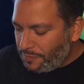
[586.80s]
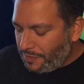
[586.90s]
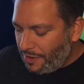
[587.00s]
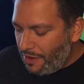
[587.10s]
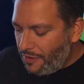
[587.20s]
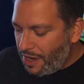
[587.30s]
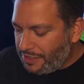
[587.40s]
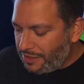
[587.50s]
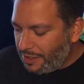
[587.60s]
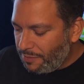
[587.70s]
All right, so
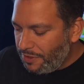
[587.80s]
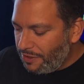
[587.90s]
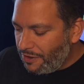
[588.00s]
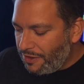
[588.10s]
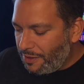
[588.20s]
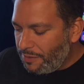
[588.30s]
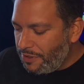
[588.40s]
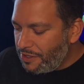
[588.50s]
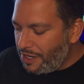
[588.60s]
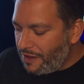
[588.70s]
the
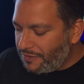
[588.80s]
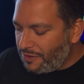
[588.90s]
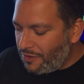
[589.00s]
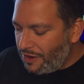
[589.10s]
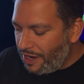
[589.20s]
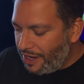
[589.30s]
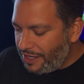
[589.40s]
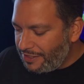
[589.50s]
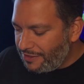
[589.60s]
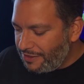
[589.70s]
computer loves Corey, I
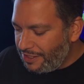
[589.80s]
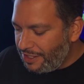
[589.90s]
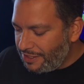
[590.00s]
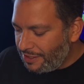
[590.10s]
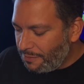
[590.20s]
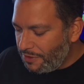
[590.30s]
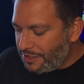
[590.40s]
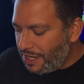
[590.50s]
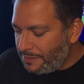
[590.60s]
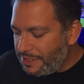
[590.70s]
guess, dude. Jeez, the computer's
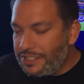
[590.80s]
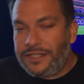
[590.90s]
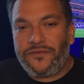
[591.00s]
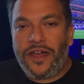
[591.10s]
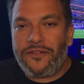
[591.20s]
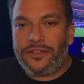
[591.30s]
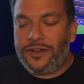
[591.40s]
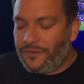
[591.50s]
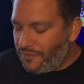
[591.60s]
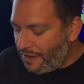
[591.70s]
got him 65 to
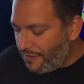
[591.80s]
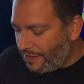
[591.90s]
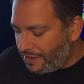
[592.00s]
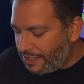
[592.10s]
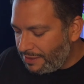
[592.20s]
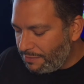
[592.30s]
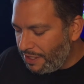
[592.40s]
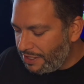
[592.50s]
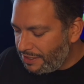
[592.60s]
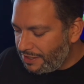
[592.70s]
35. I think that's the
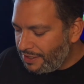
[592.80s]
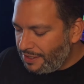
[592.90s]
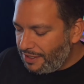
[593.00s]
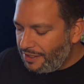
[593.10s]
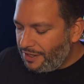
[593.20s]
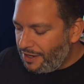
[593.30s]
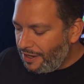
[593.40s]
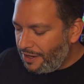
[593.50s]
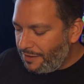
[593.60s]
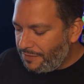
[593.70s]
biggest
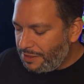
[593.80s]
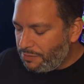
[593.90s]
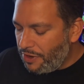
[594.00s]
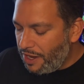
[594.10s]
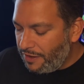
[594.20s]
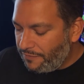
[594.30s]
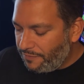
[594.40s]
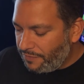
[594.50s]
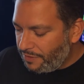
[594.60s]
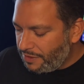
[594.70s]
spread
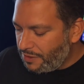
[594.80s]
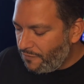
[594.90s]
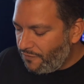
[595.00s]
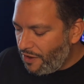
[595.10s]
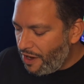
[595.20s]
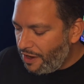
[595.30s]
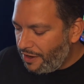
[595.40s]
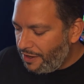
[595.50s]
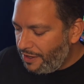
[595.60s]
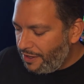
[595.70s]
so far.
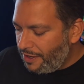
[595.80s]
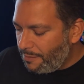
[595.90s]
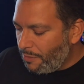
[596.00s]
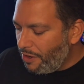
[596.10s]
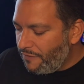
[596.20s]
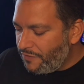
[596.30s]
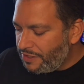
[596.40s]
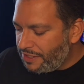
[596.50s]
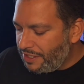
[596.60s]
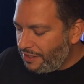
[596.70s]
Murray
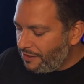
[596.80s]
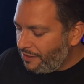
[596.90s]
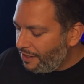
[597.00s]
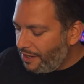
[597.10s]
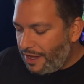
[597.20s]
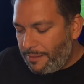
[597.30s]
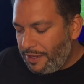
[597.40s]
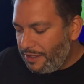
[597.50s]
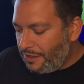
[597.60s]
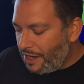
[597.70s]
versus Hill. I
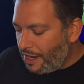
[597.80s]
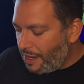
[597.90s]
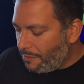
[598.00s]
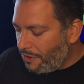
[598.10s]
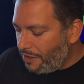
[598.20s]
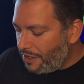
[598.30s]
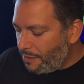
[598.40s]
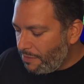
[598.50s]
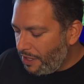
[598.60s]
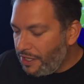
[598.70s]
mean, you got to like Murray there,
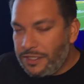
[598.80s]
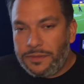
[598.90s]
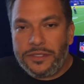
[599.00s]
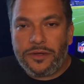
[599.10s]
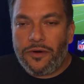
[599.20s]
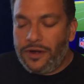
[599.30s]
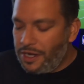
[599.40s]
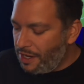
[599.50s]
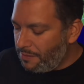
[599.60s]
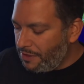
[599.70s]
but Hill's been scoring it
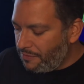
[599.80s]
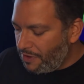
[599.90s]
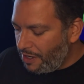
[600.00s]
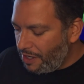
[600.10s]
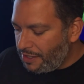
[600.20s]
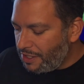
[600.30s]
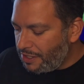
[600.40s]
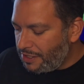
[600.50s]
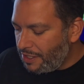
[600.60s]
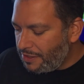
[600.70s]
up, dude, running in
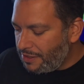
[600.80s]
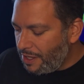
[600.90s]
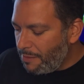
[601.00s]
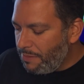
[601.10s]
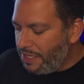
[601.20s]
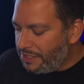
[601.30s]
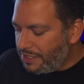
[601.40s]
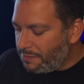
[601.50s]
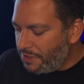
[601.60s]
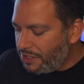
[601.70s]
touchdowns.
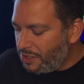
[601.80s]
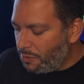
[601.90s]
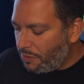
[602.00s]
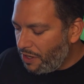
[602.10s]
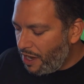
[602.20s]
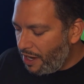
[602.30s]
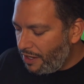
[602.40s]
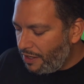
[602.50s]
Beasley's been super hot.